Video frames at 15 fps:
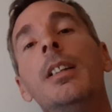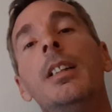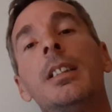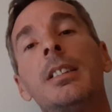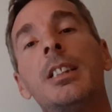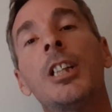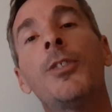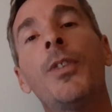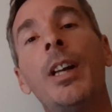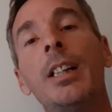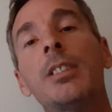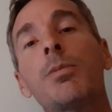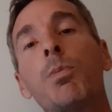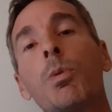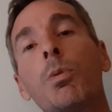His
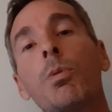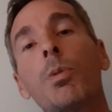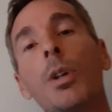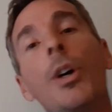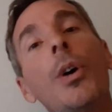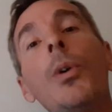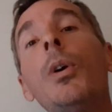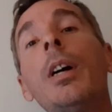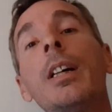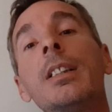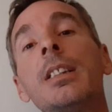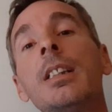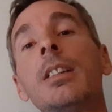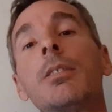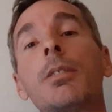defense will grow
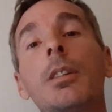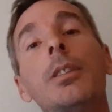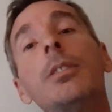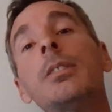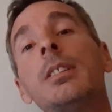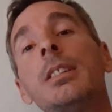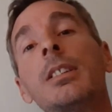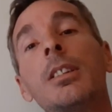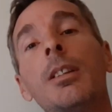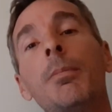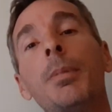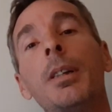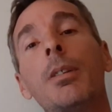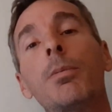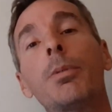as he grows. He's going to
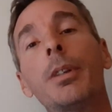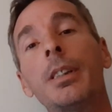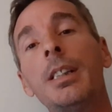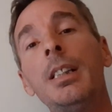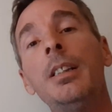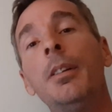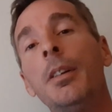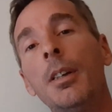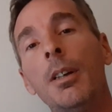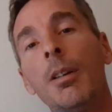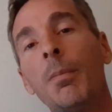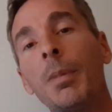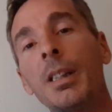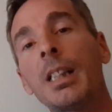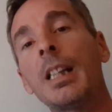be a rookie.
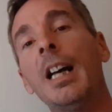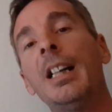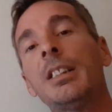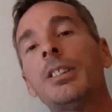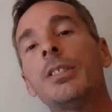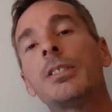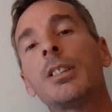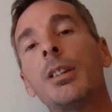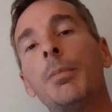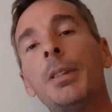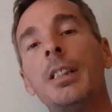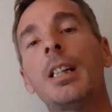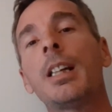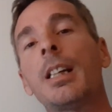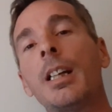But that's who's going to be
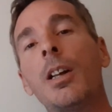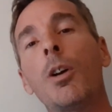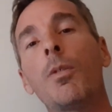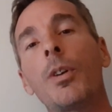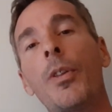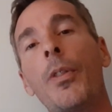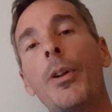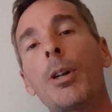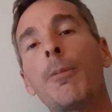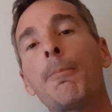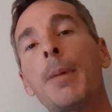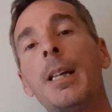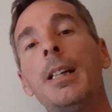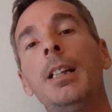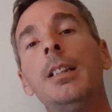taking over third
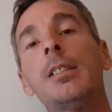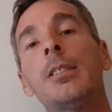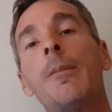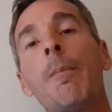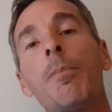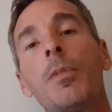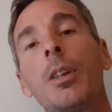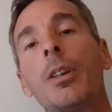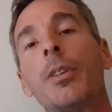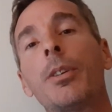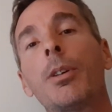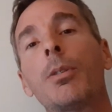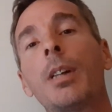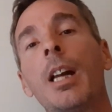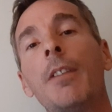base. We can
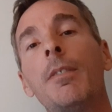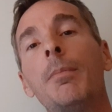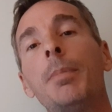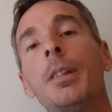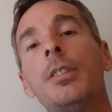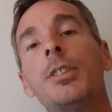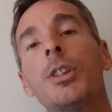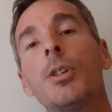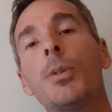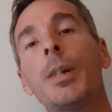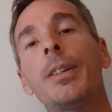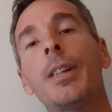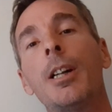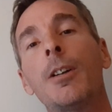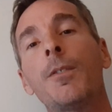throw Kevin Biggio
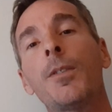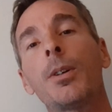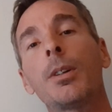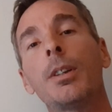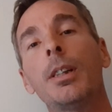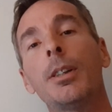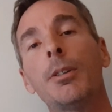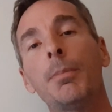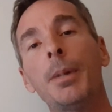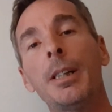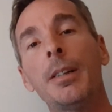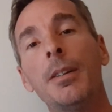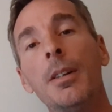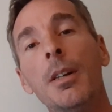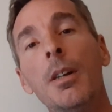in there for a little
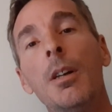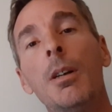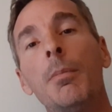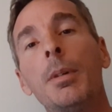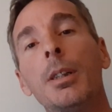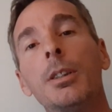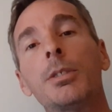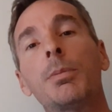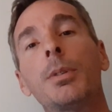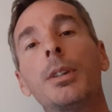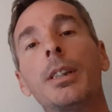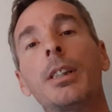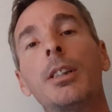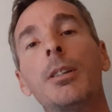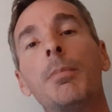bit. But it's
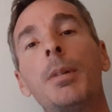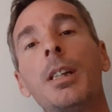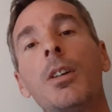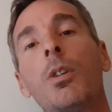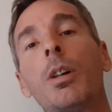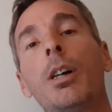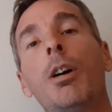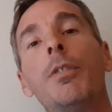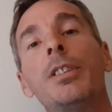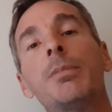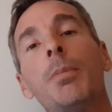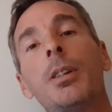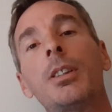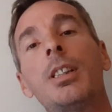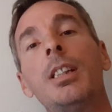really going to be Orelvis
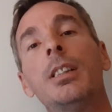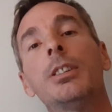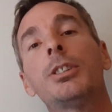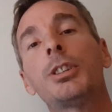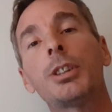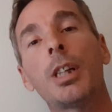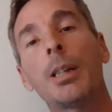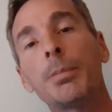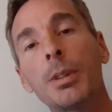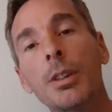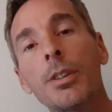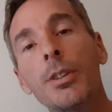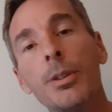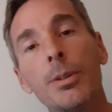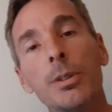Martinez's job to
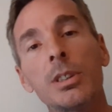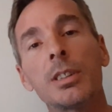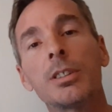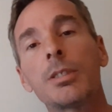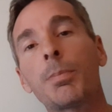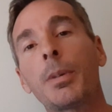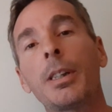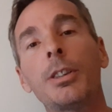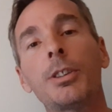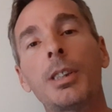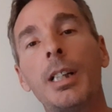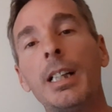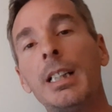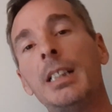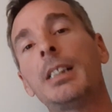lose in spring
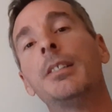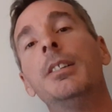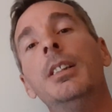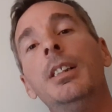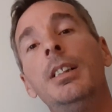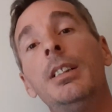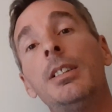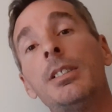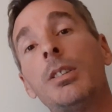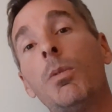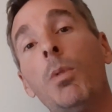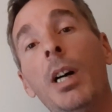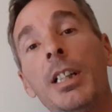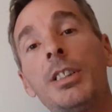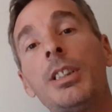training. So
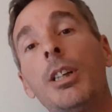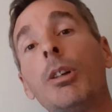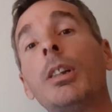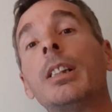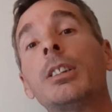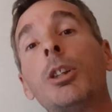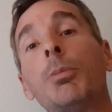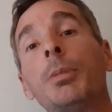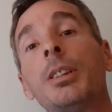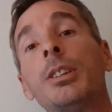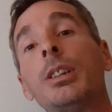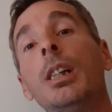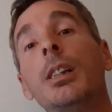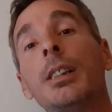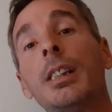watch out. Let's hope this
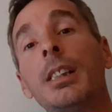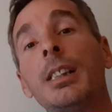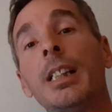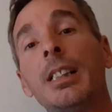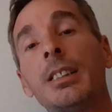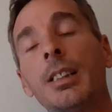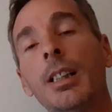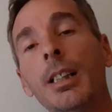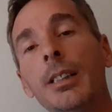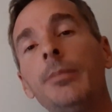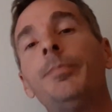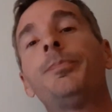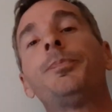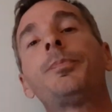young kid gets hot